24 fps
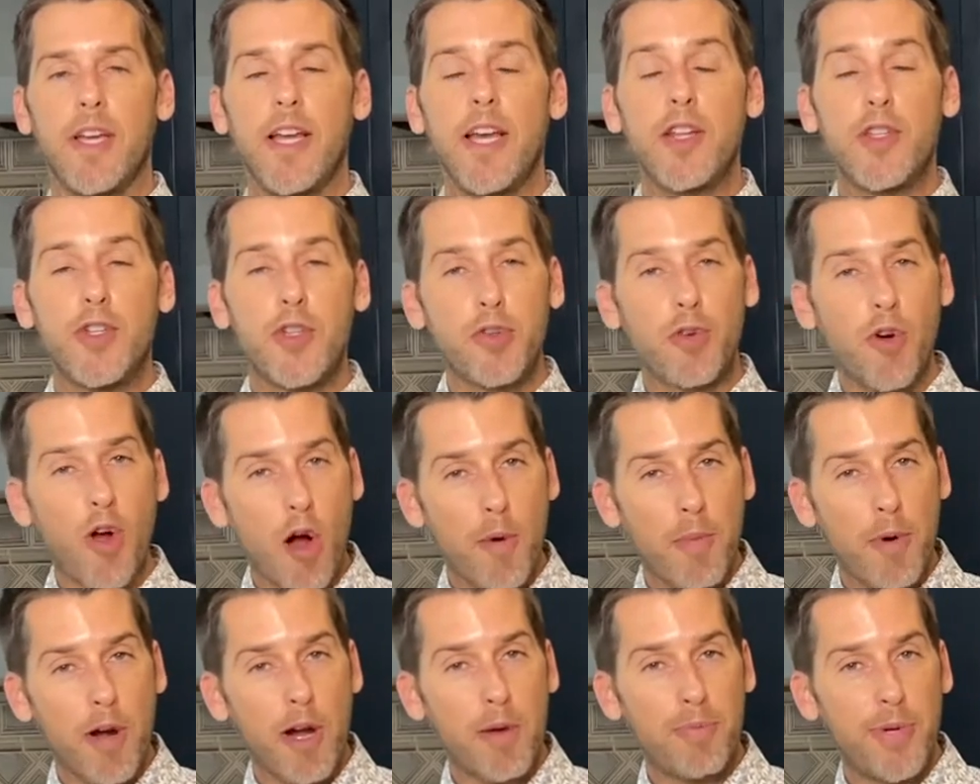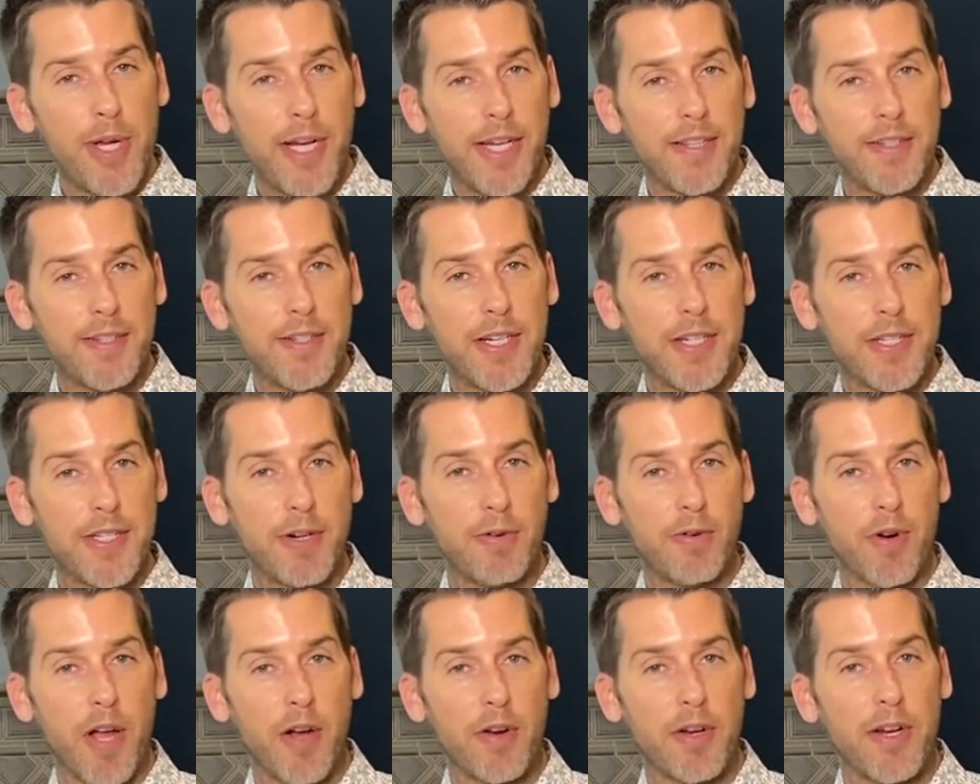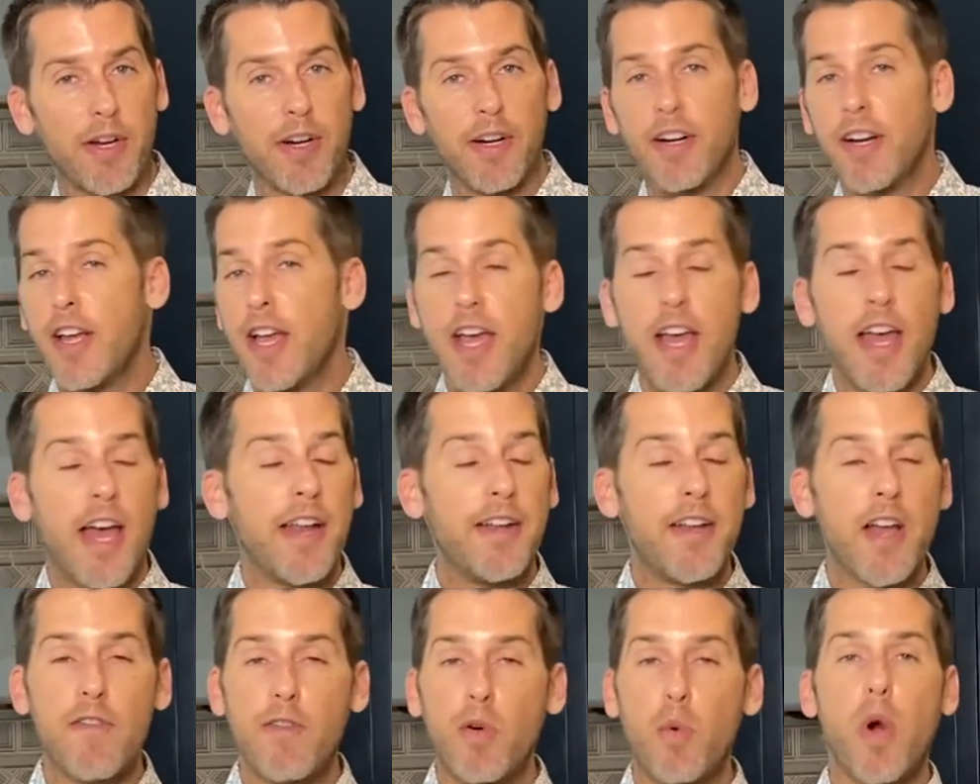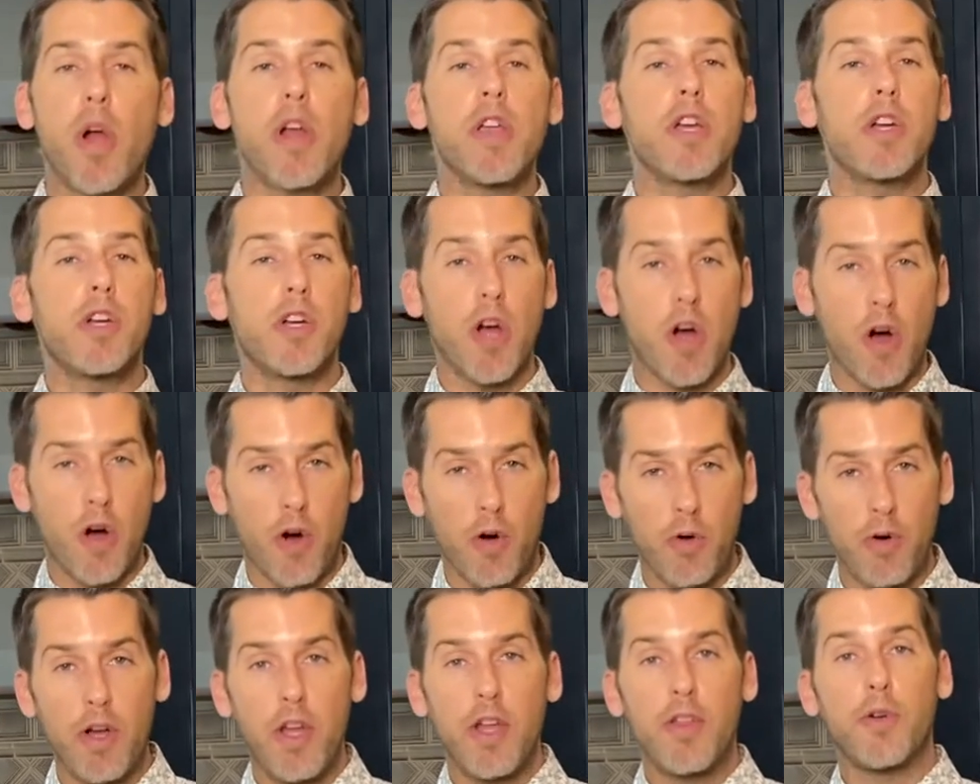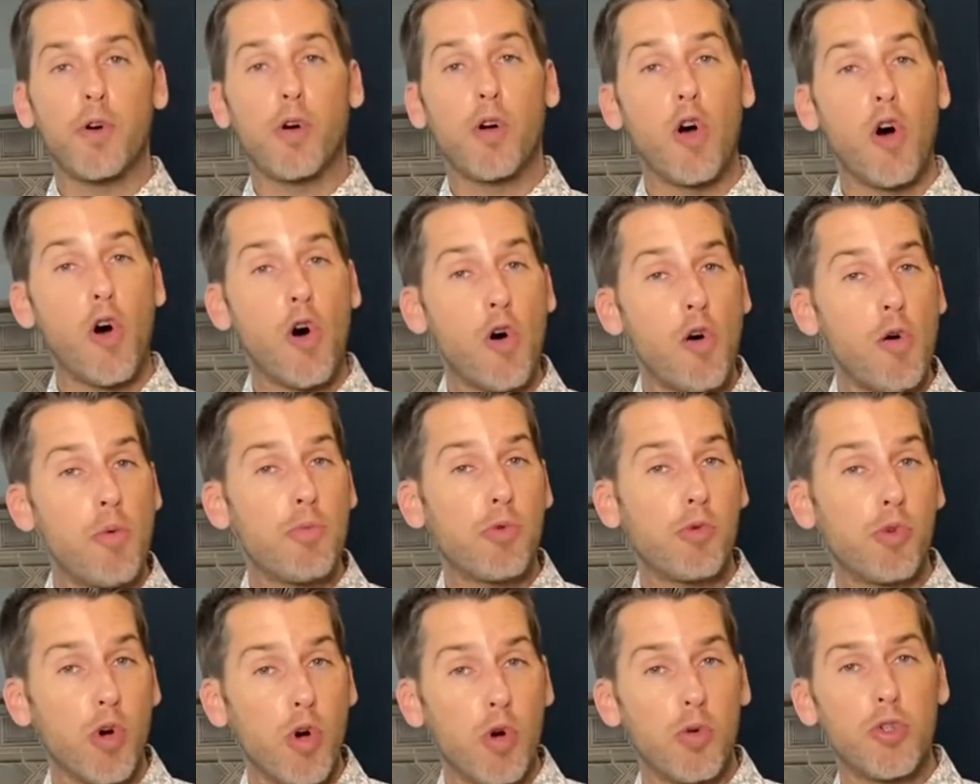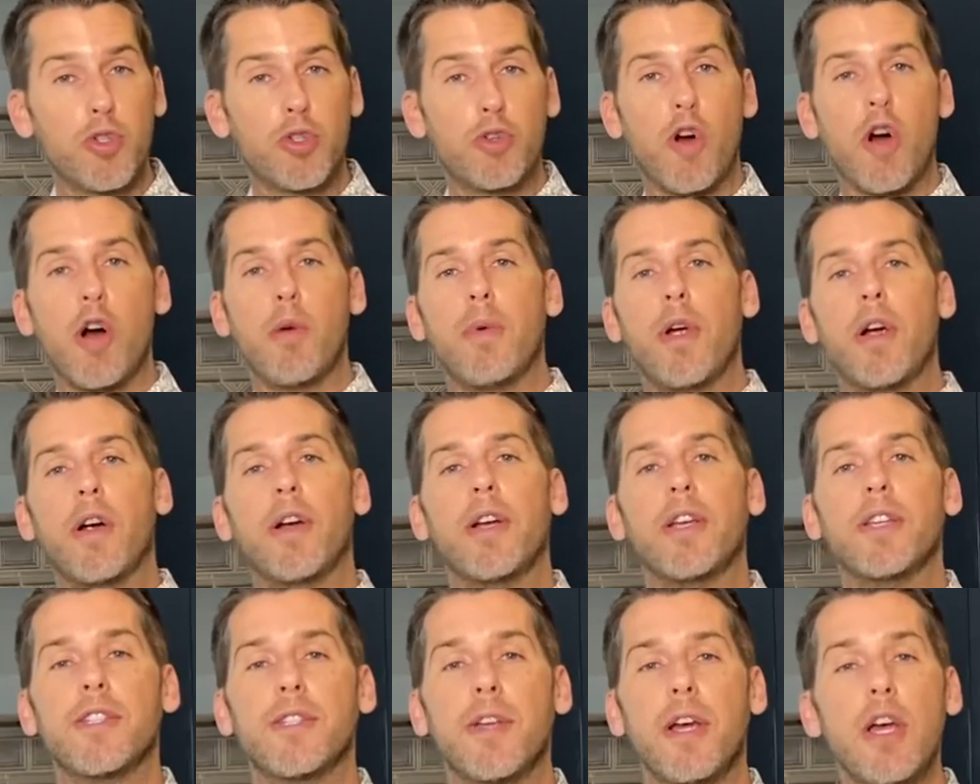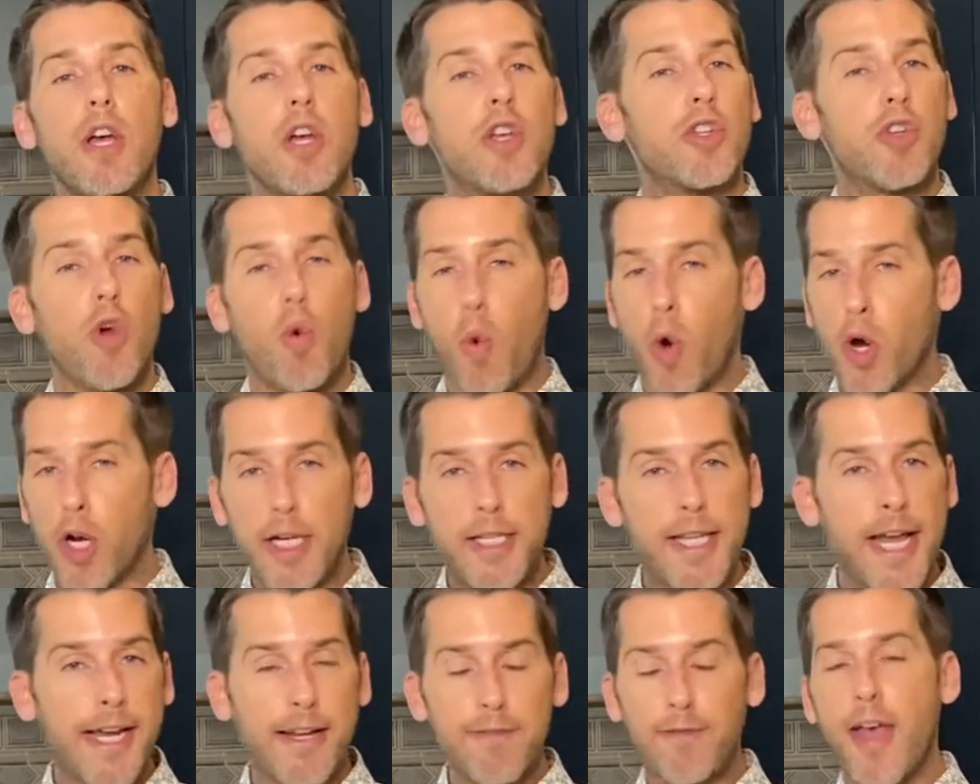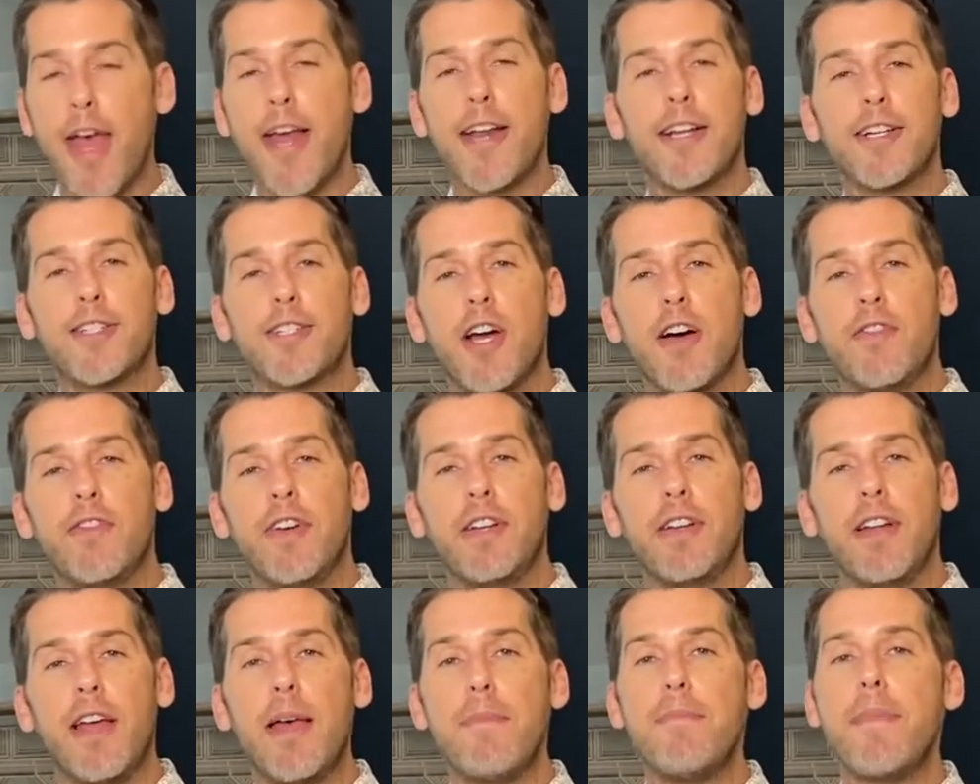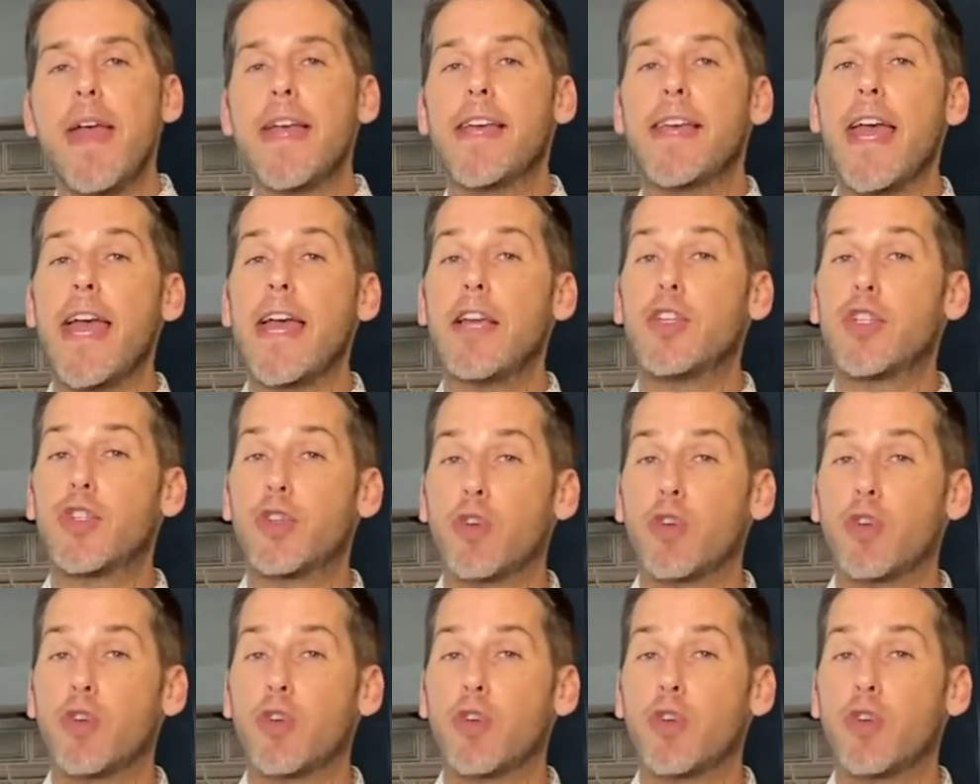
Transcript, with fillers: It's strawberry picking season around here, and everywhere you go, there are homegrown strawberries. So we're gonna take advantage of it and make a